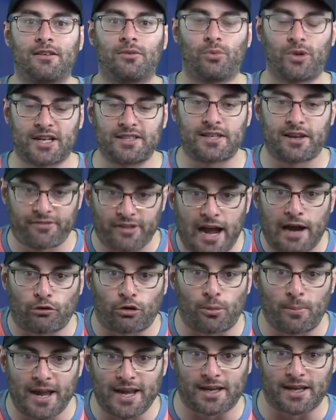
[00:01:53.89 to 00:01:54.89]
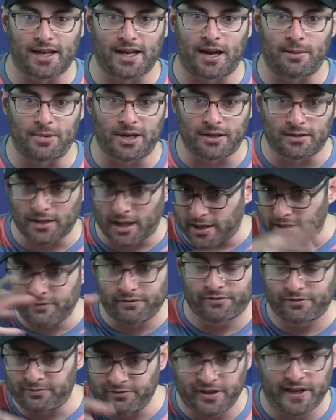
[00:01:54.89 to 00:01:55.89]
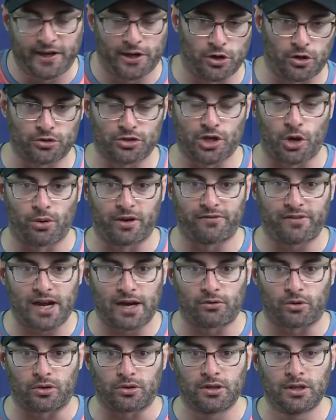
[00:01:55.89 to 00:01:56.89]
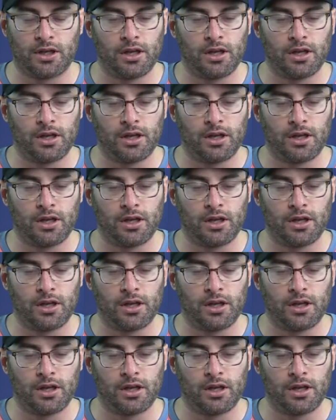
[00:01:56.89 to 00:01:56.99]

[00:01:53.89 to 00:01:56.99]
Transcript: When I say viral-making, I mean like videos going viral.